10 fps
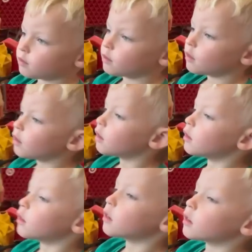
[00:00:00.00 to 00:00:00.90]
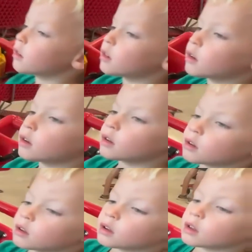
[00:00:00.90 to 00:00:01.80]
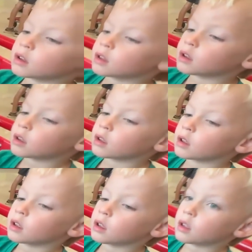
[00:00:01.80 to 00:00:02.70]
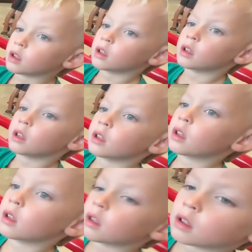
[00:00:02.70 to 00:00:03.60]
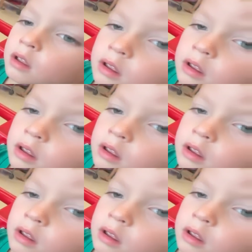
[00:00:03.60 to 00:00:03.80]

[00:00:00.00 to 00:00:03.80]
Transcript: We have the kids all loaded in at Target, except